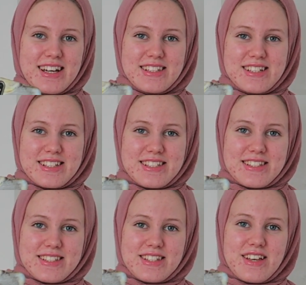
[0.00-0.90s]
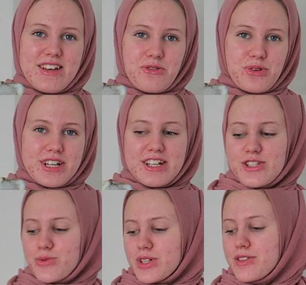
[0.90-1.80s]
I think this is a really
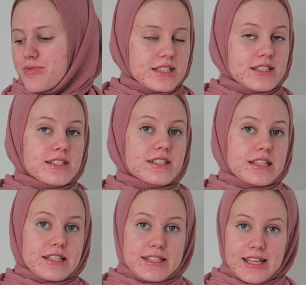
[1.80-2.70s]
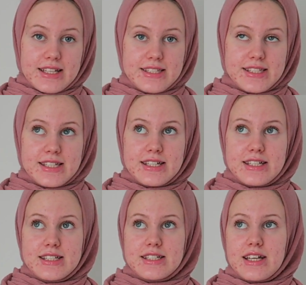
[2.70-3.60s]
nice one. Next
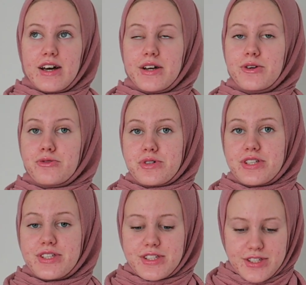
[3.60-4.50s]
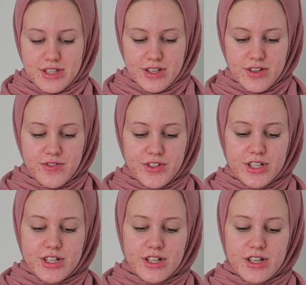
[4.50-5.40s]
thing that I
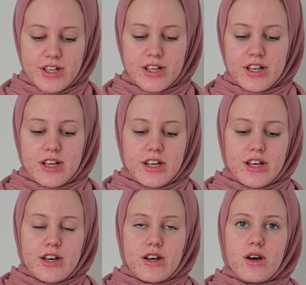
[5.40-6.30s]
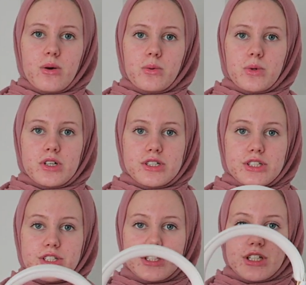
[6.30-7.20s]
received
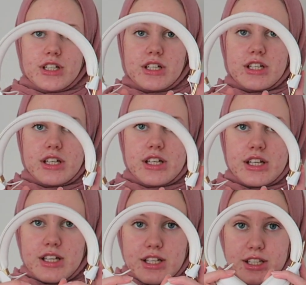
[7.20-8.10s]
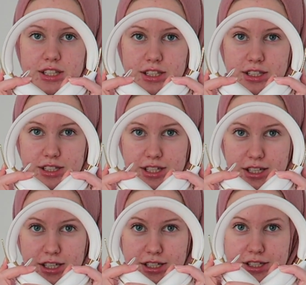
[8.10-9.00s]
was
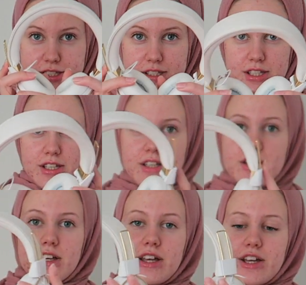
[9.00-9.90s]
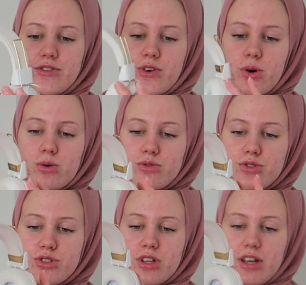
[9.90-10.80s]
these headphones.